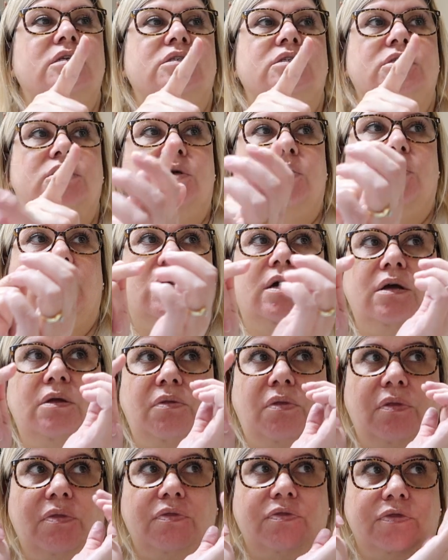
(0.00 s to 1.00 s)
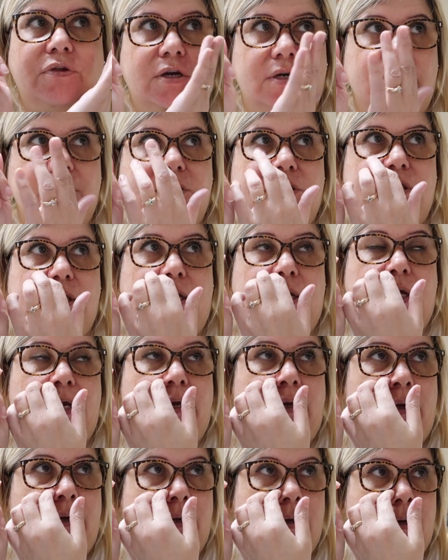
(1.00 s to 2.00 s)
So on
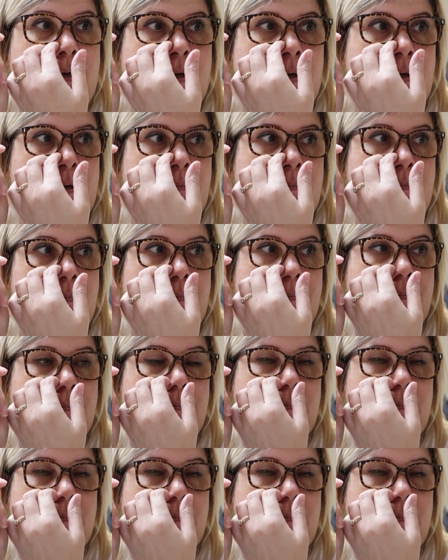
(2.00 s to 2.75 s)
Thursday, I